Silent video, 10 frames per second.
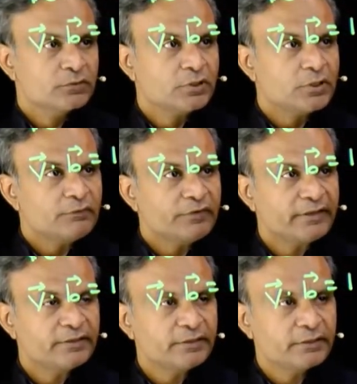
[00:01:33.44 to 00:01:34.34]
third
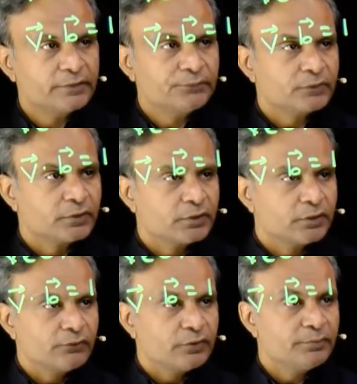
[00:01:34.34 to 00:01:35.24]
vector
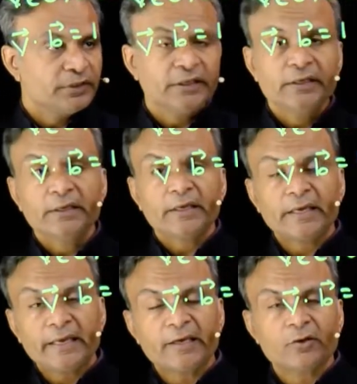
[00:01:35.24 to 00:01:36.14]
will be
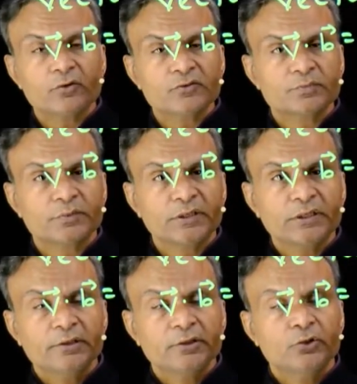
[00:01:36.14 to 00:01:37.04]
A cross B
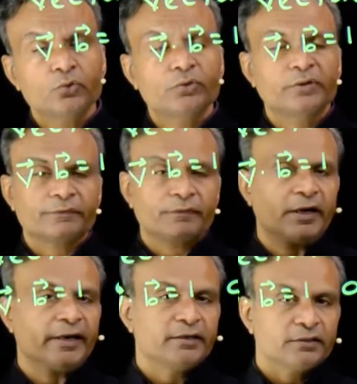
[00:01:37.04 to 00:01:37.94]
to
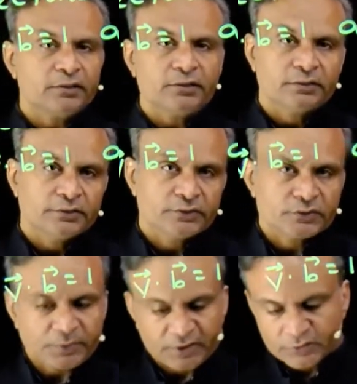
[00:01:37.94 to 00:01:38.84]
define the
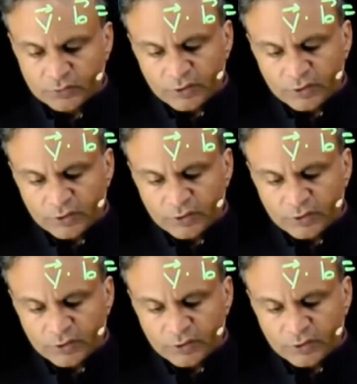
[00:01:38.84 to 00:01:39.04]
space.